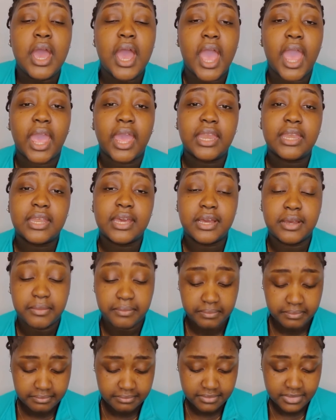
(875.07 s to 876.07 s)

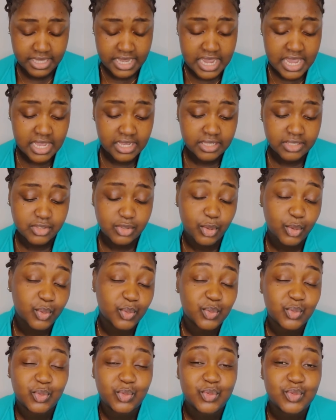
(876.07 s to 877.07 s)
And yeah,
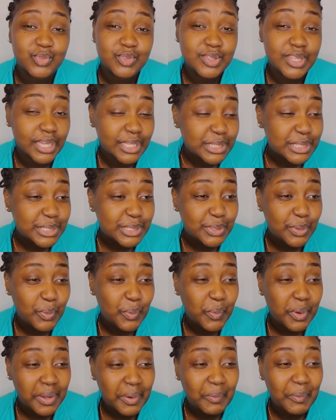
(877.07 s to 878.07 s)
so that's
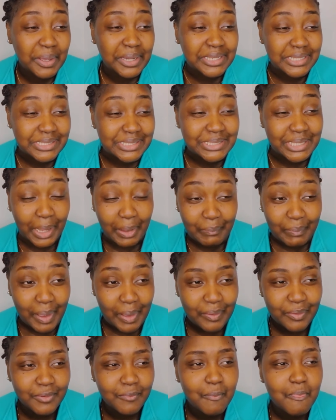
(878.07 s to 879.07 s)
what I wanted to talk
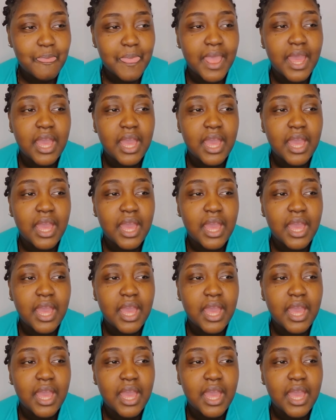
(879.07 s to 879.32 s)
about